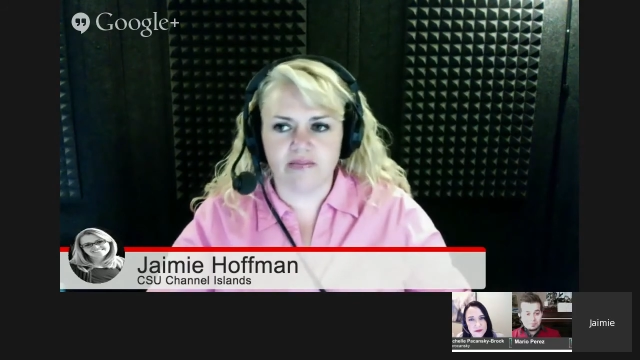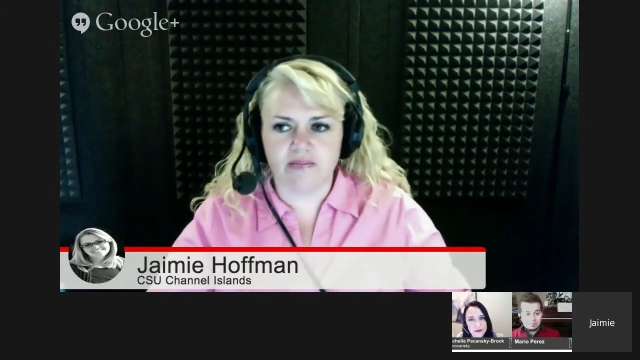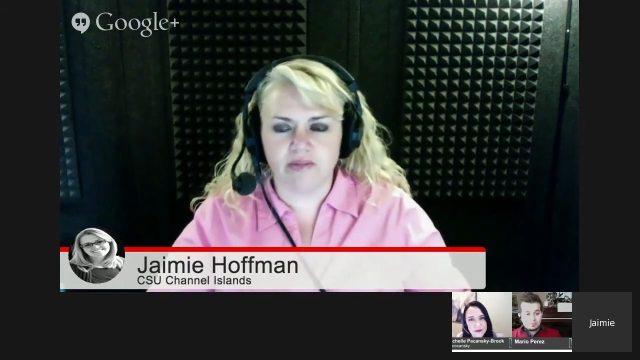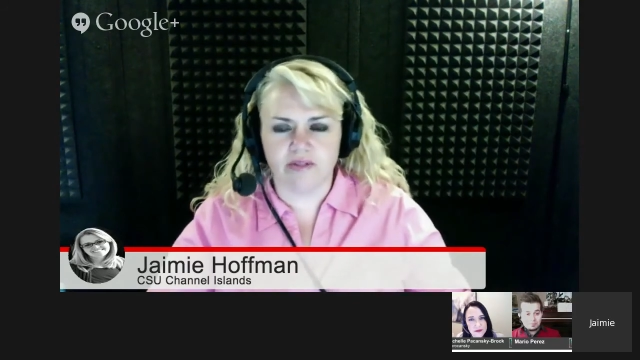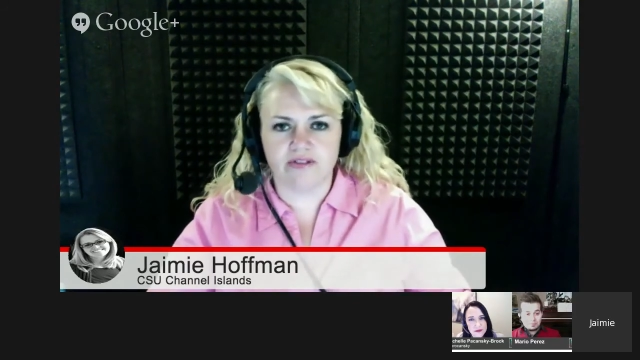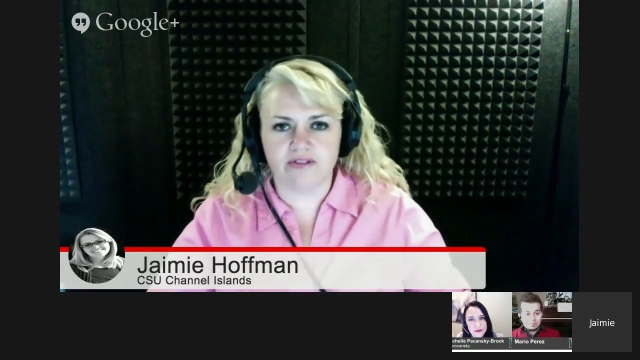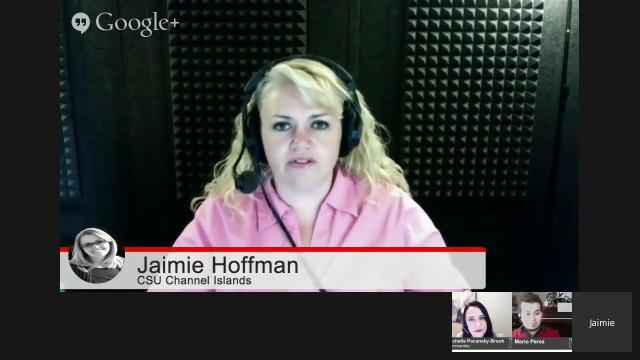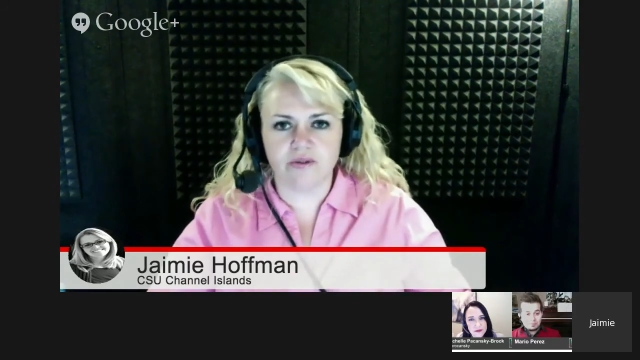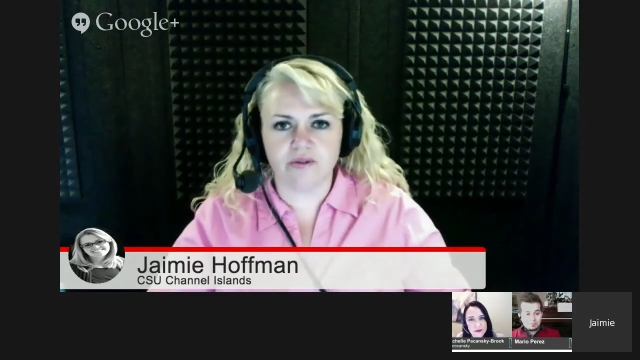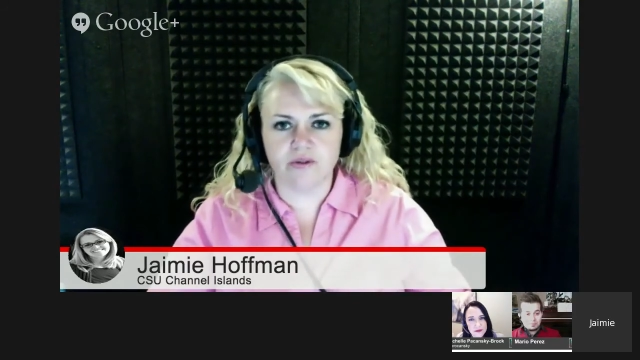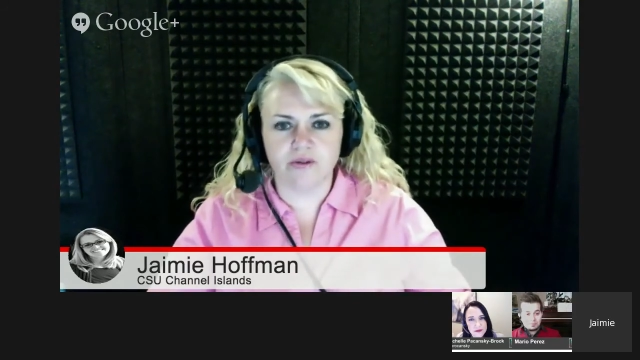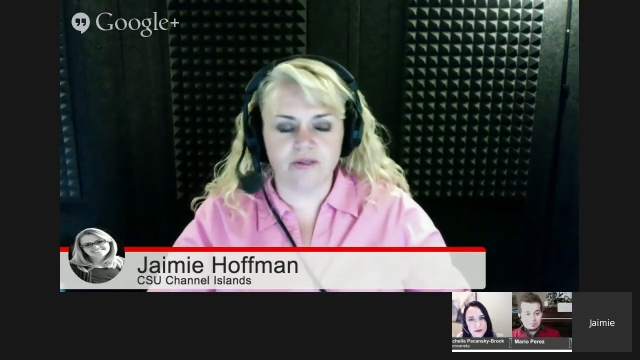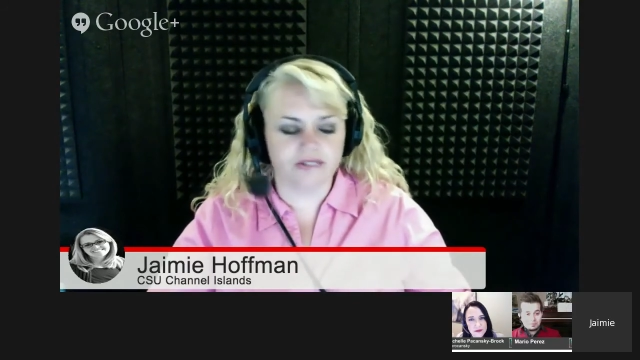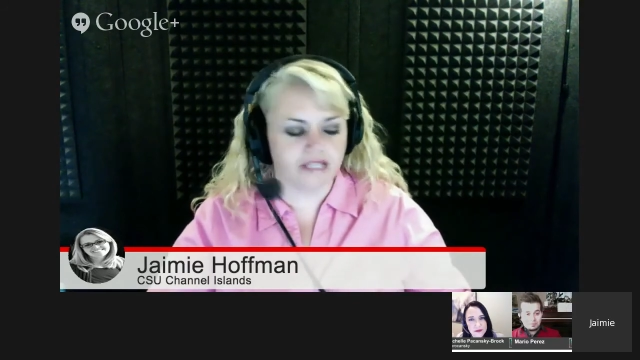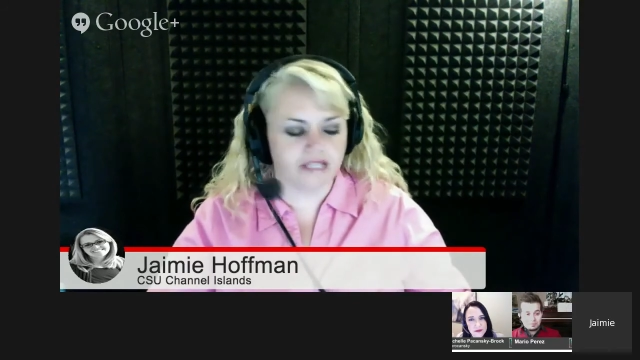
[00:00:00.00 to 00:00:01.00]
moved
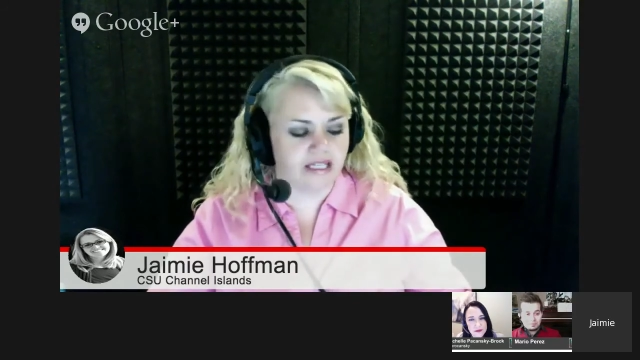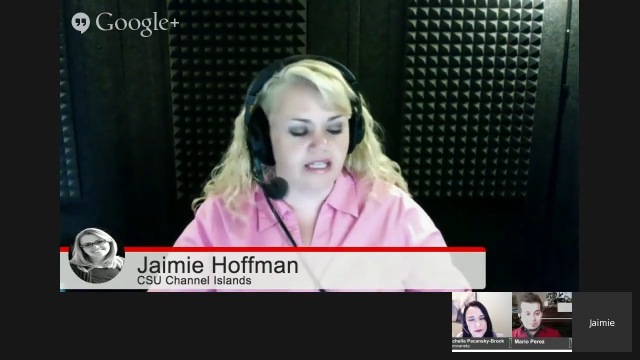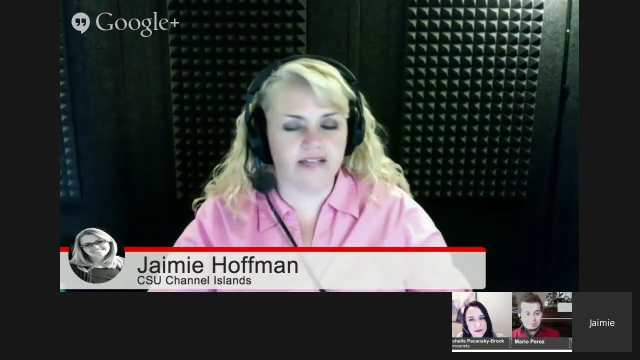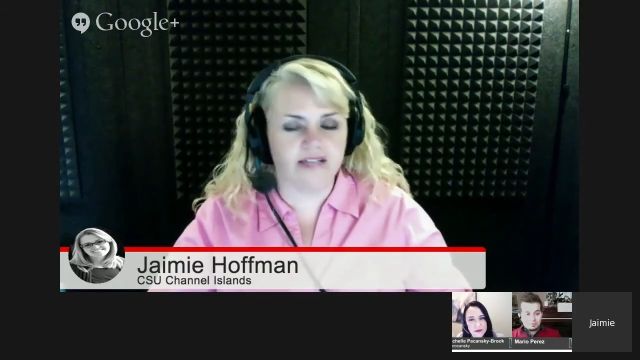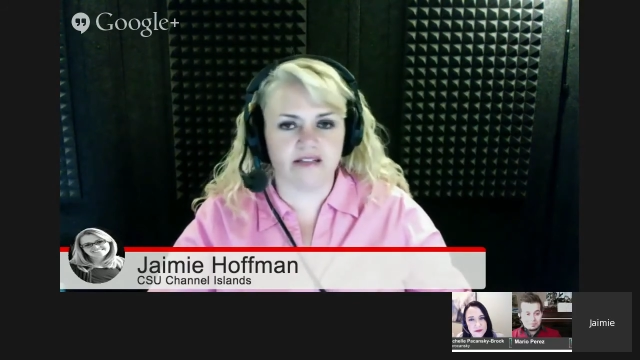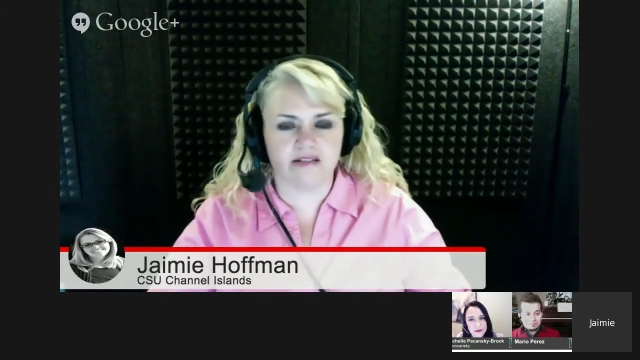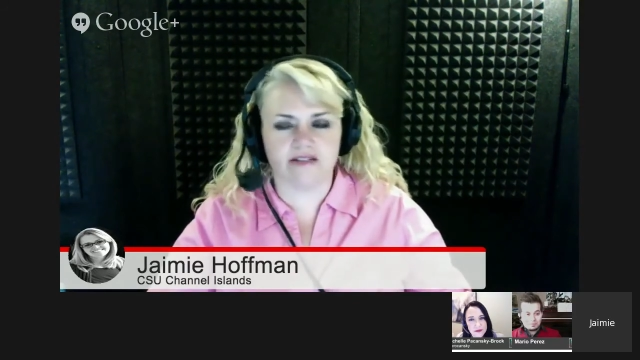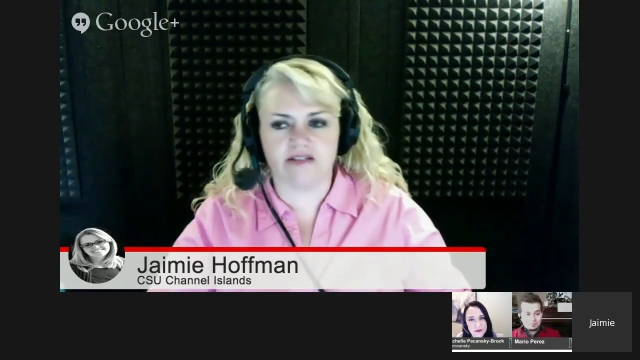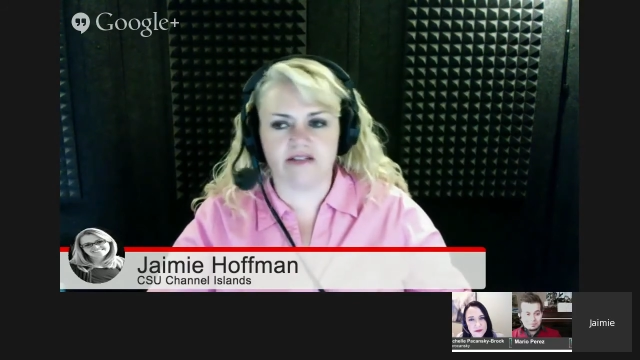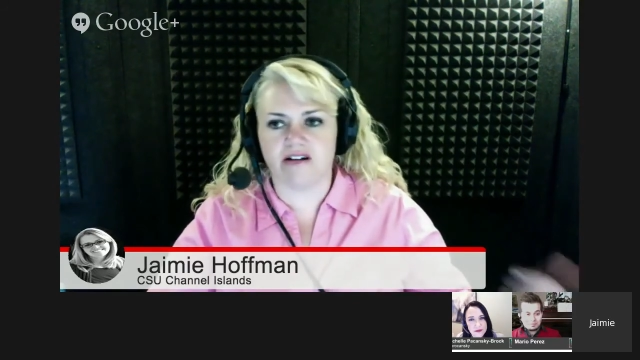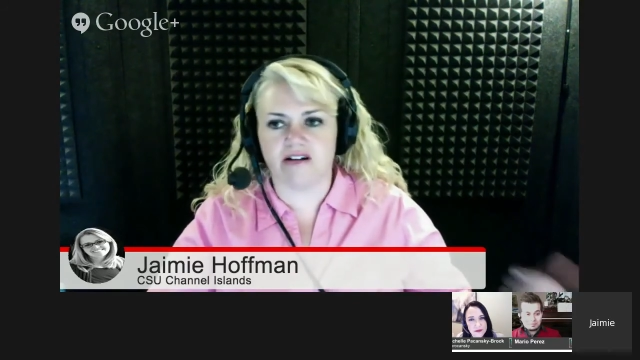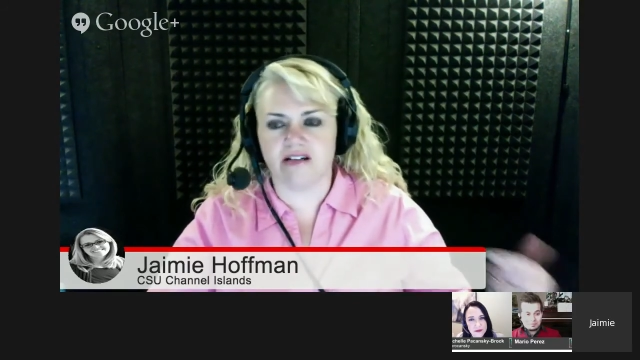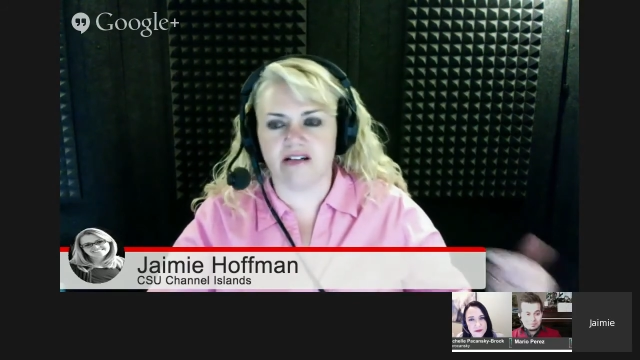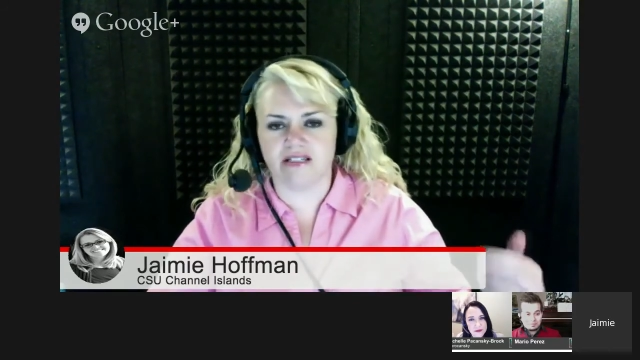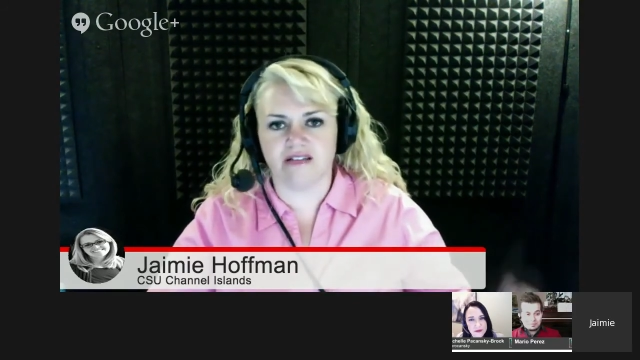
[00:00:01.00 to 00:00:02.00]
schools and he doesn't start
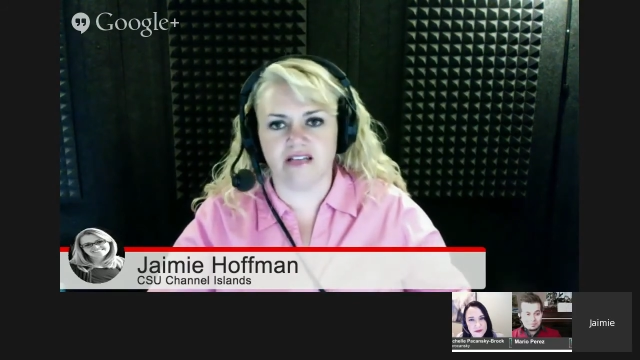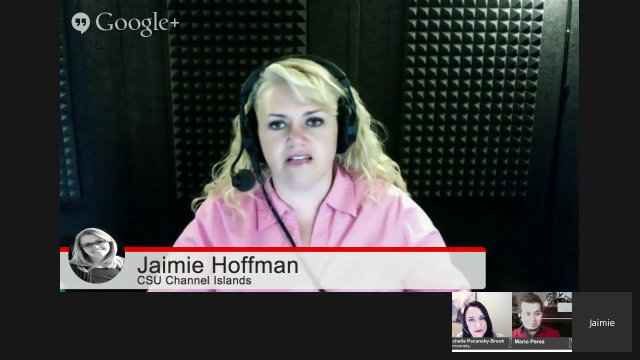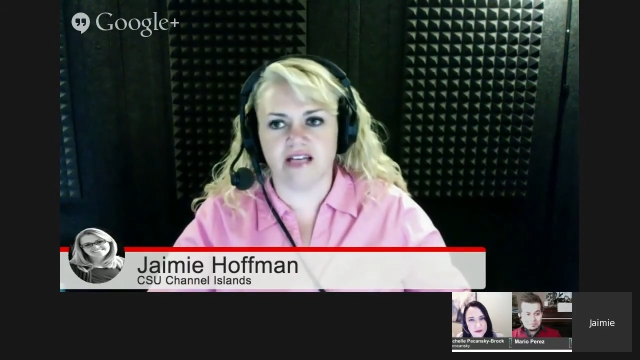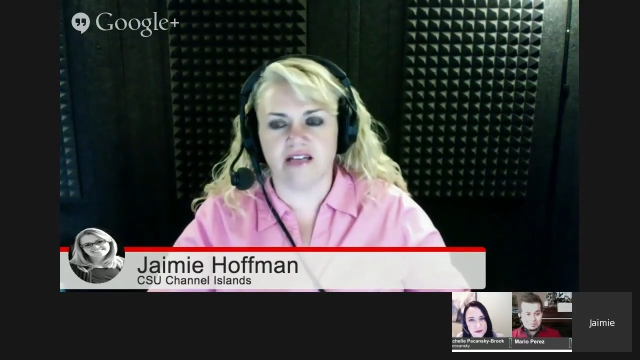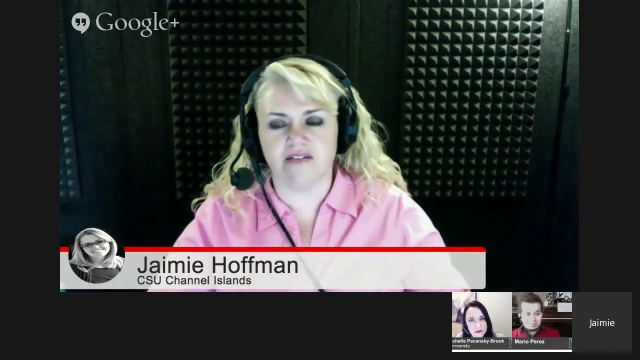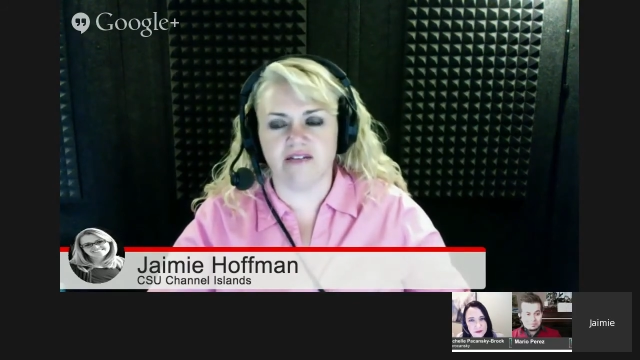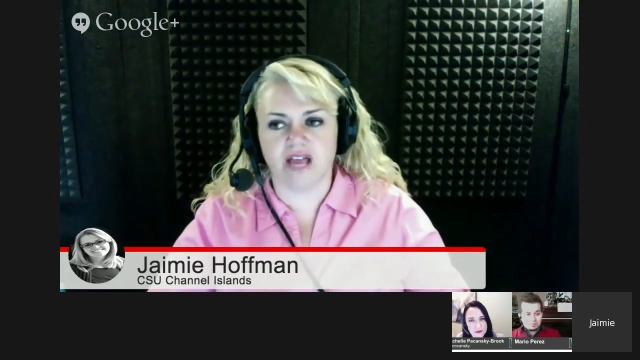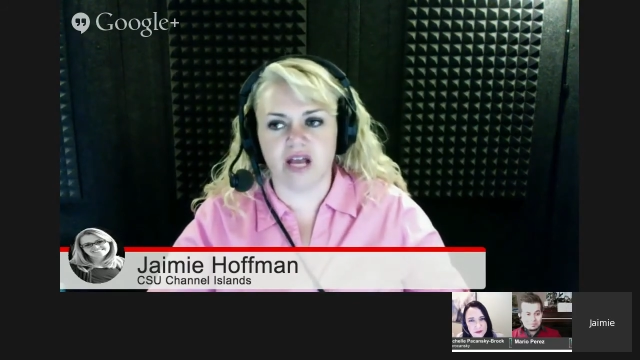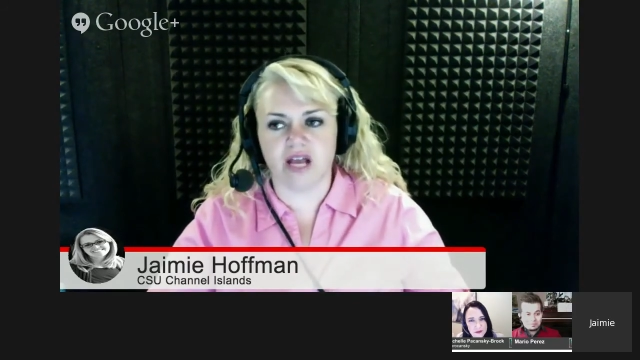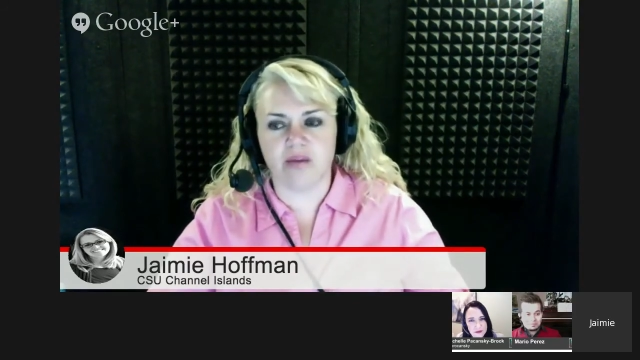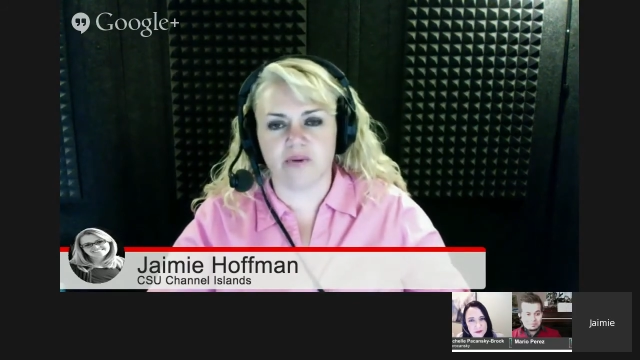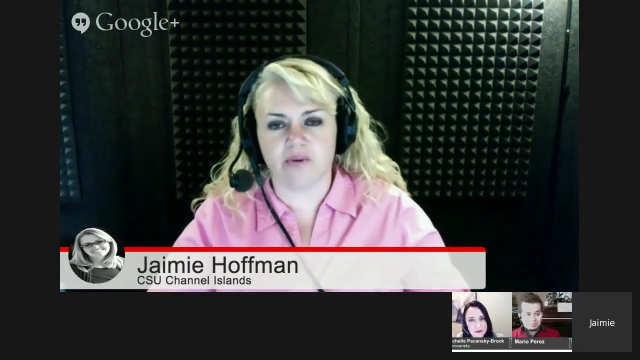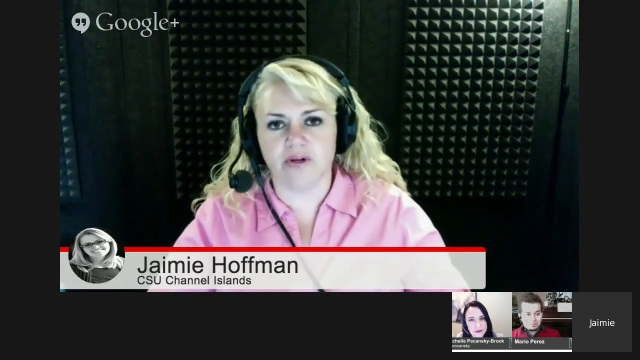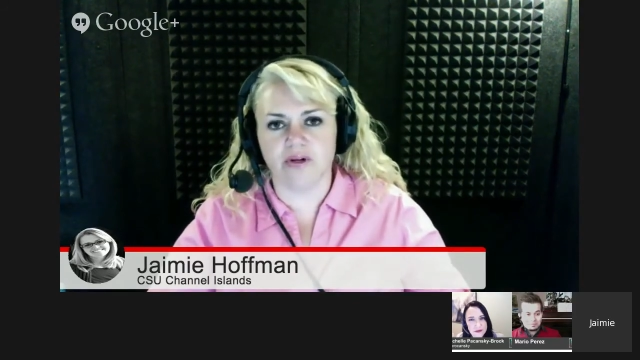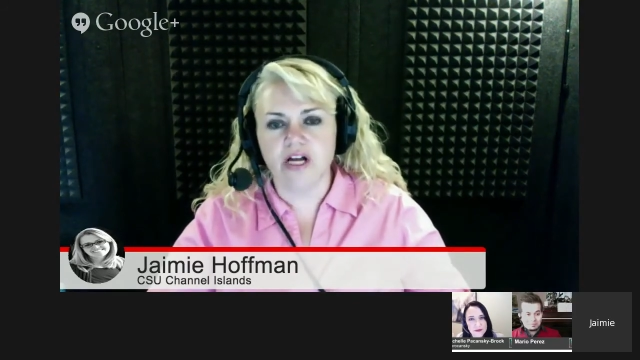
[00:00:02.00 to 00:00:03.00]
until the end of
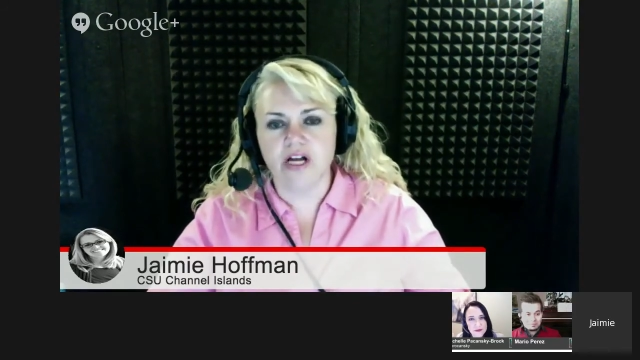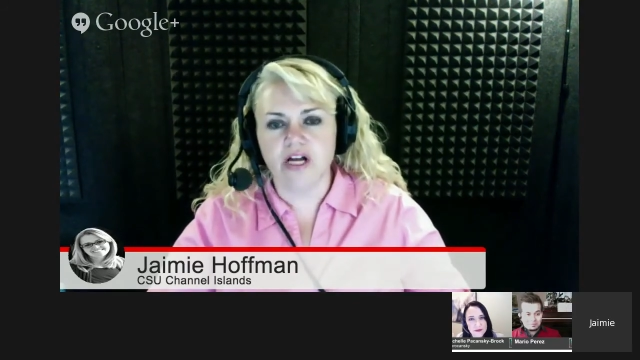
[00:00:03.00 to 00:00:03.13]
April.